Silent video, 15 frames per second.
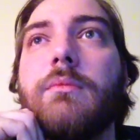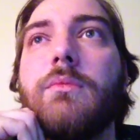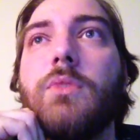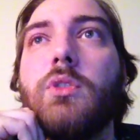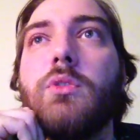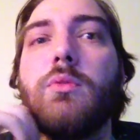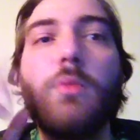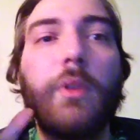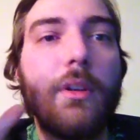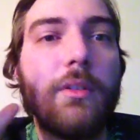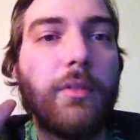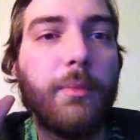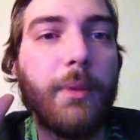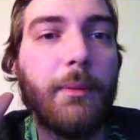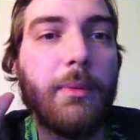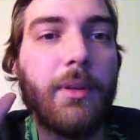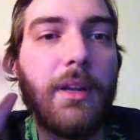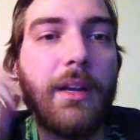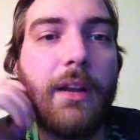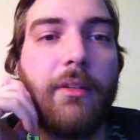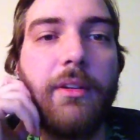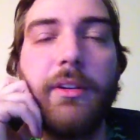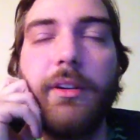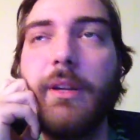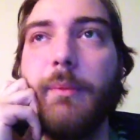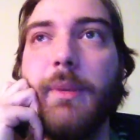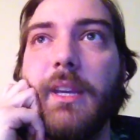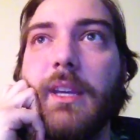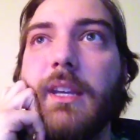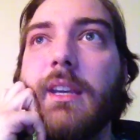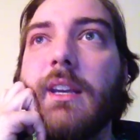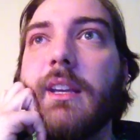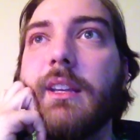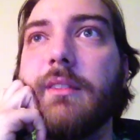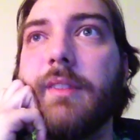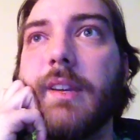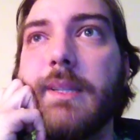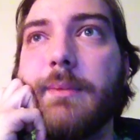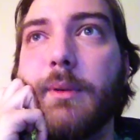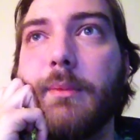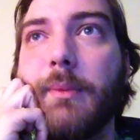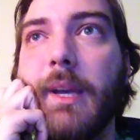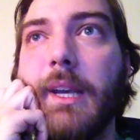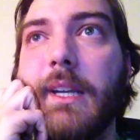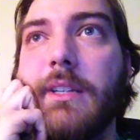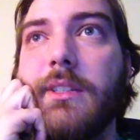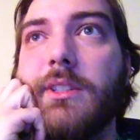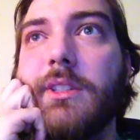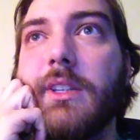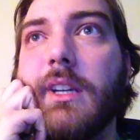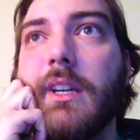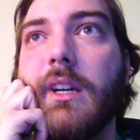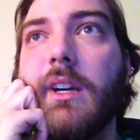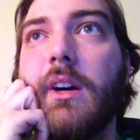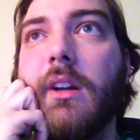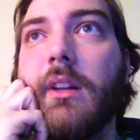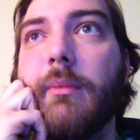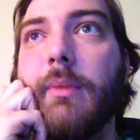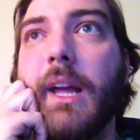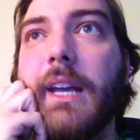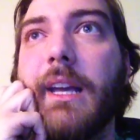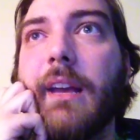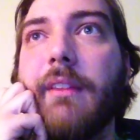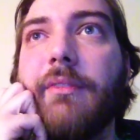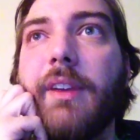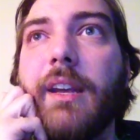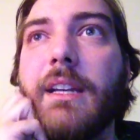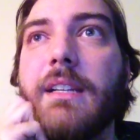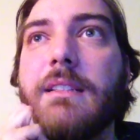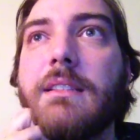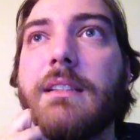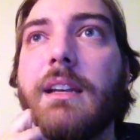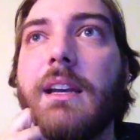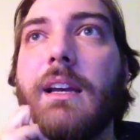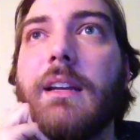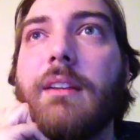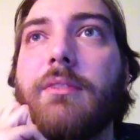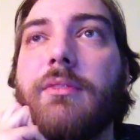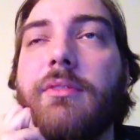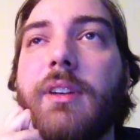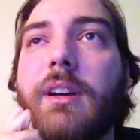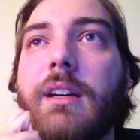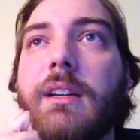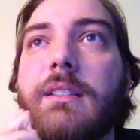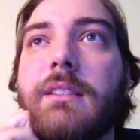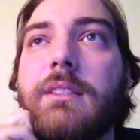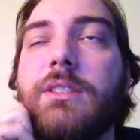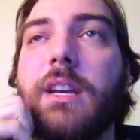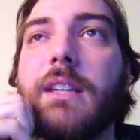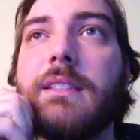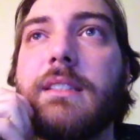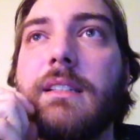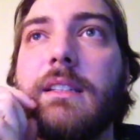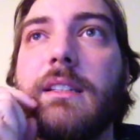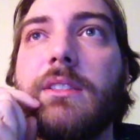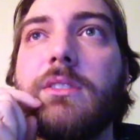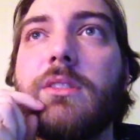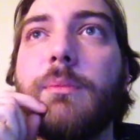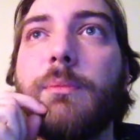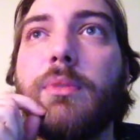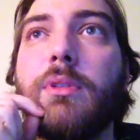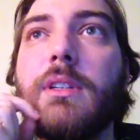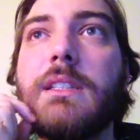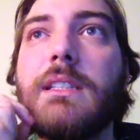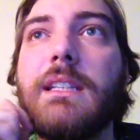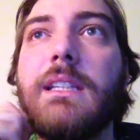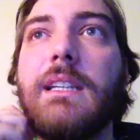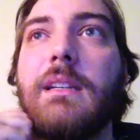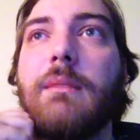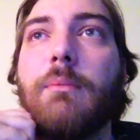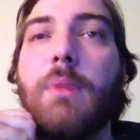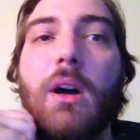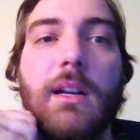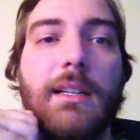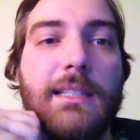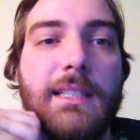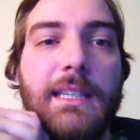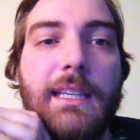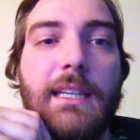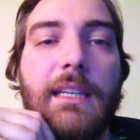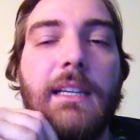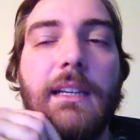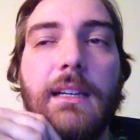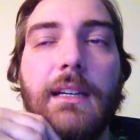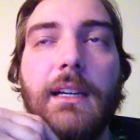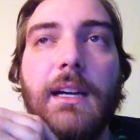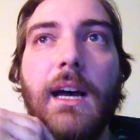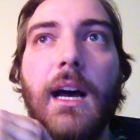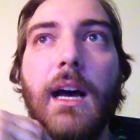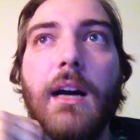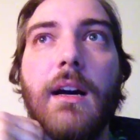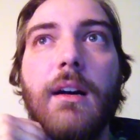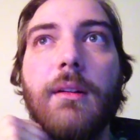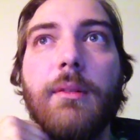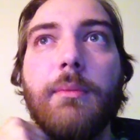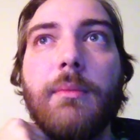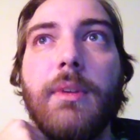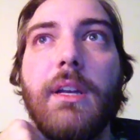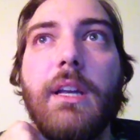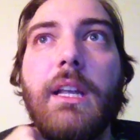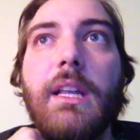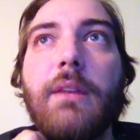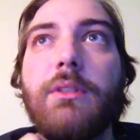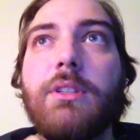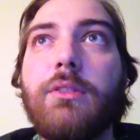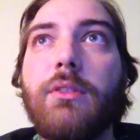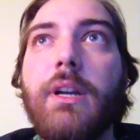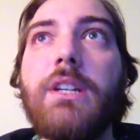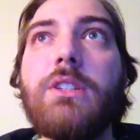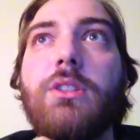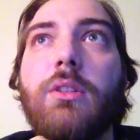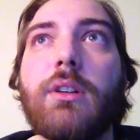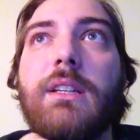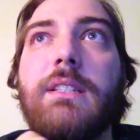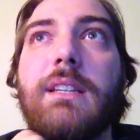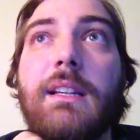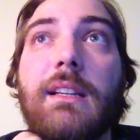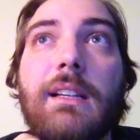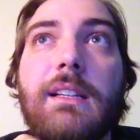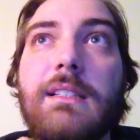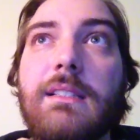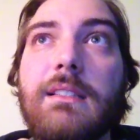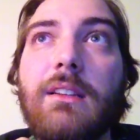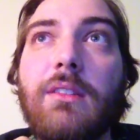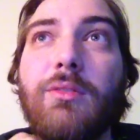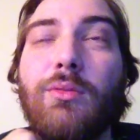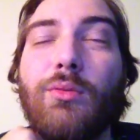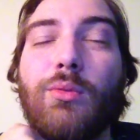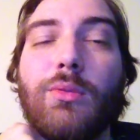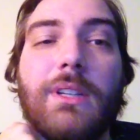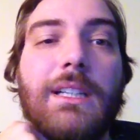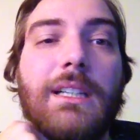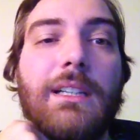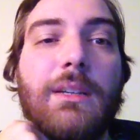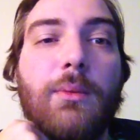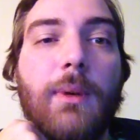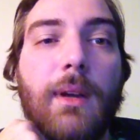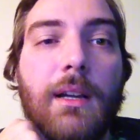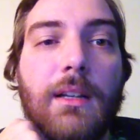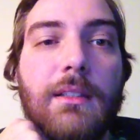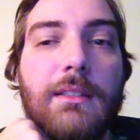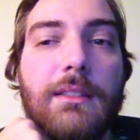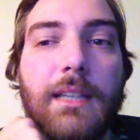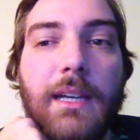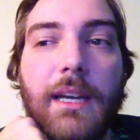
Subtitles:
you wonderful people on NetRunnerDB and the Facebook page, all the Black Hat fans, have suggested to put in Box E. That was a great choice, and it lends itself really well to